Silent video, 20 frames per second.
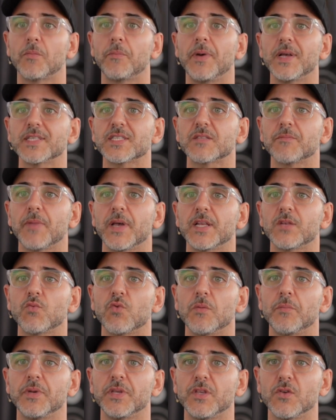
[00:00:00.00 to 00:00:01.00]
best bet
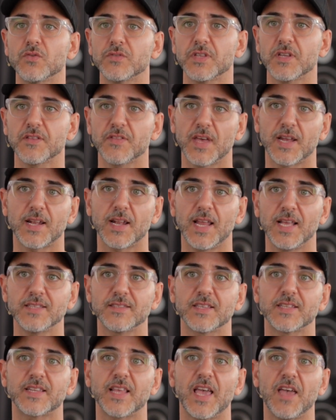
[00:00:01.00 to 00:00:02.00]
will be using that lens
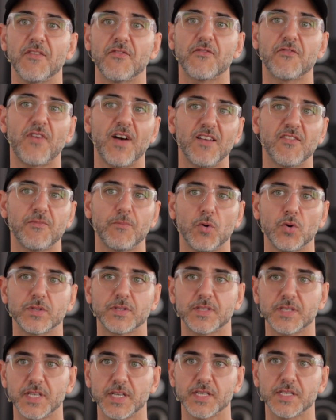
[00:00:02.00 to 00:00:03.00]
at
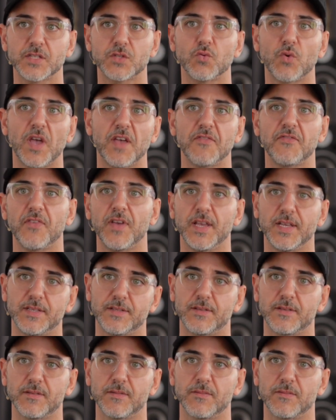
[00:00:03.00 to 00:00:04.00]
f5.6 to
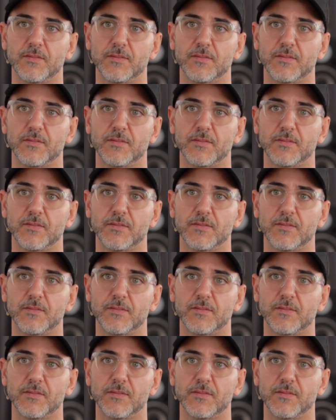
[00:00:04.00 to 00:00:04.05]
f8.